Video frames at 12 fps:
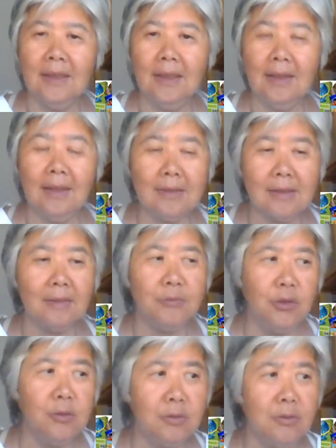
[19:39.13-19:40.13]
And there's some
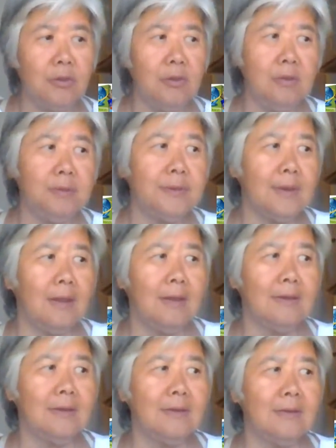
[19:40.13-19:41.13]
YouTubes
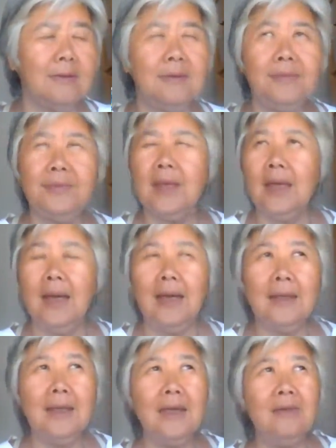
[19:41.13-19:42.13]
on the,
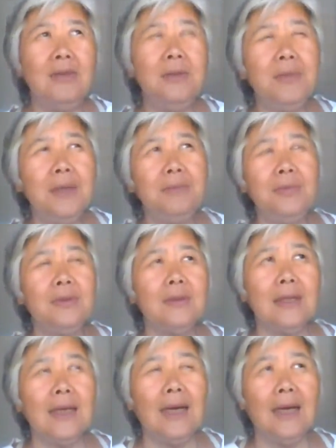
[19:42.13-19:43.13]
I can't remember the
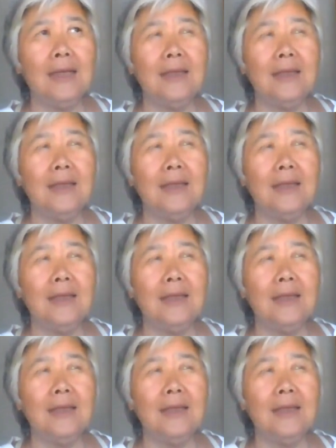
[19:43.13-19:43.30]
guy.